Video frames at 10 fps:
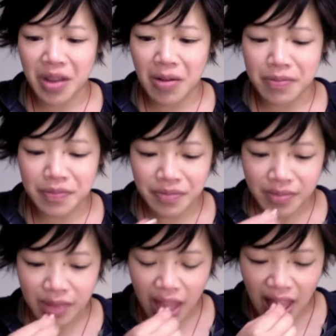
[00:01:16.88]

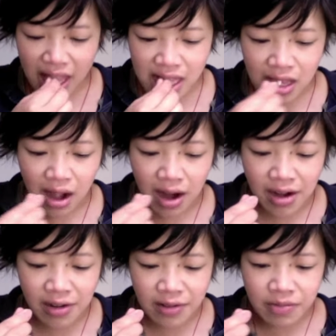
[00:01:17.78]

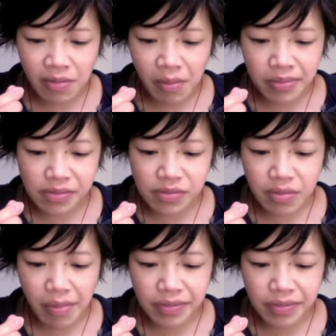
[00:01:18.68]
Nothing is said.